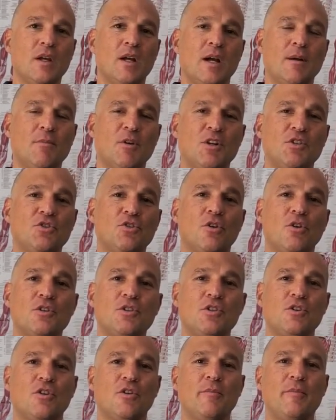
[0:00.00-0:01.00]
I'm going to talk
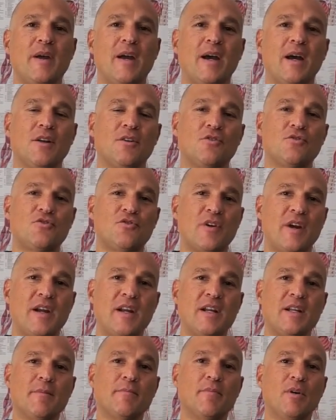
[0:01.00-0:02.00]
to you about
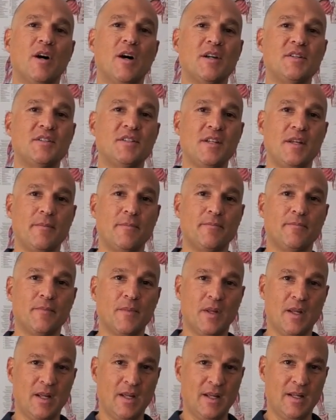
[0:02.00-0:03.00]
training bicep
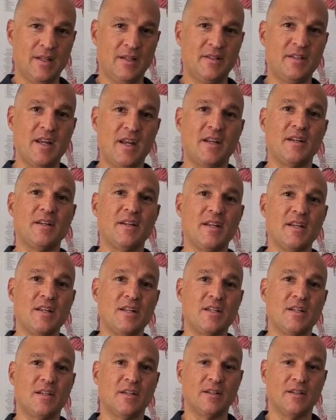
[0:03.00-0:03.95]
technique.